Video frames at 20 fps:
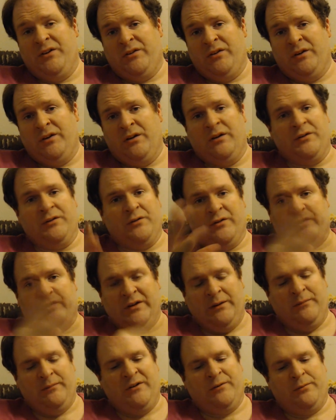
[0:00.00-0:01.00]
of the altar,
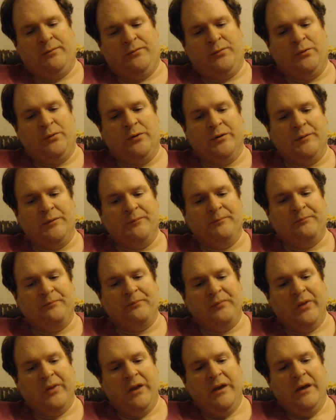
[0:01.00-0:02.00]
same as before.
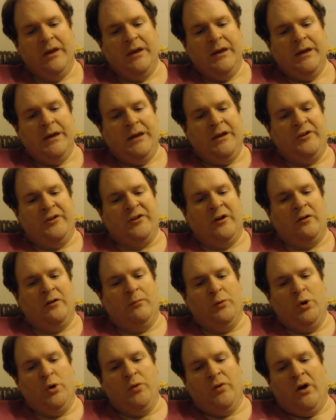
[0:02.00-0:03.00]
He shall
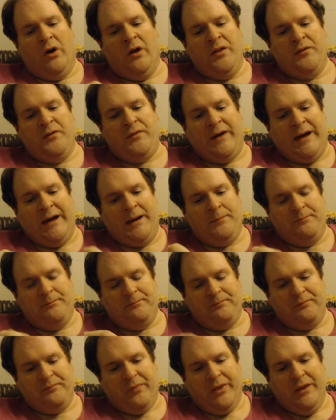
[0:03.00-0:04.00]
remove all the fat,
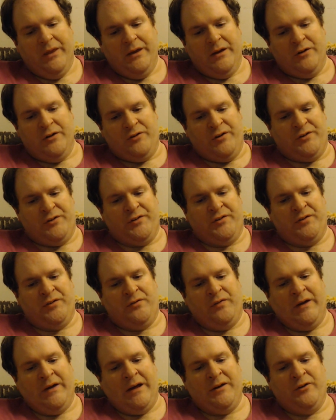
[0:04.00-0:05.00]
just as the
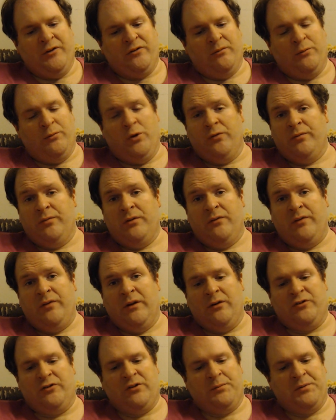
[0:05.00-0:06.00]
fat is removed from the
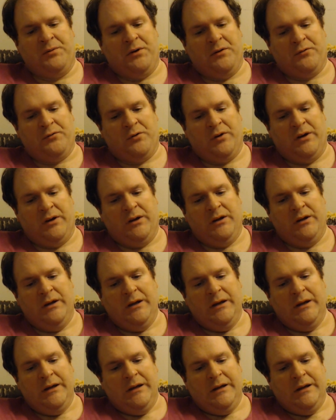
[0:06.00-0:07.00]
fellowship offering,
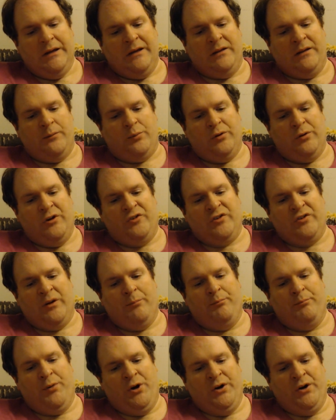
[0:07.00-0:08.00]
and the priest shall
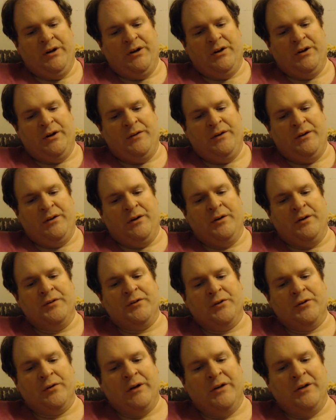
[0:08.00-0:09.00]
burn it on the
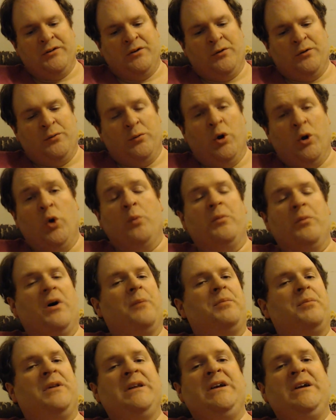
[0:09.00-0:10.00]
altar as an aroma
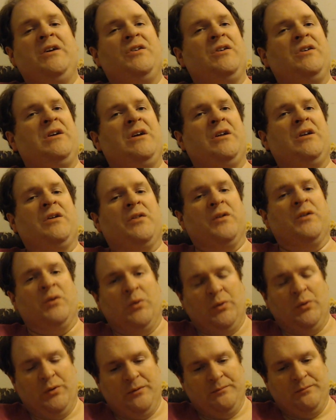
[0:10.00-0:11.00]
pleasing to the
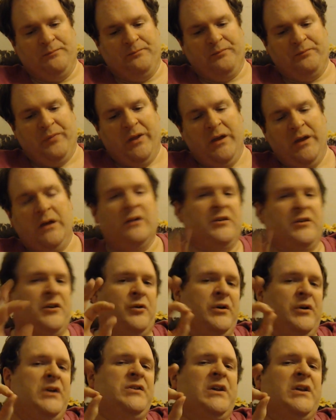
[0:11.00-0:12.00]
Lord. So
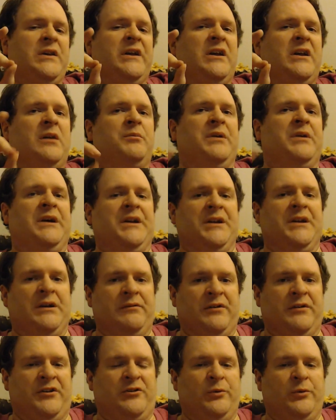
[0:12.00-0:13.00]
there is a little bit
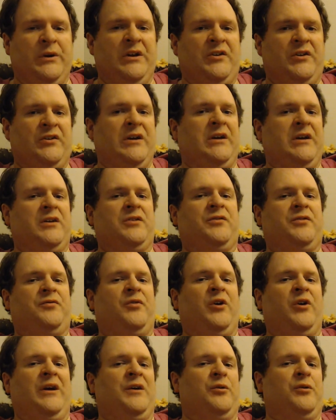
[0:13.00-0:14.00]
of a sweet
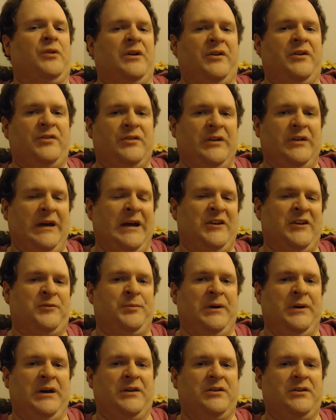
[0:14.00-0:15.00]
fragrance
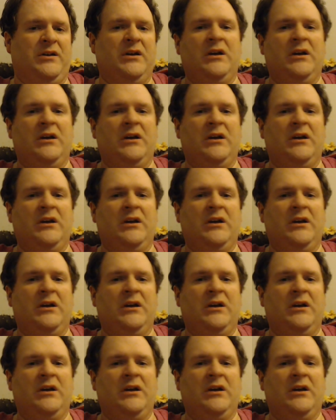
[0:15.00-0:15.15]
aspect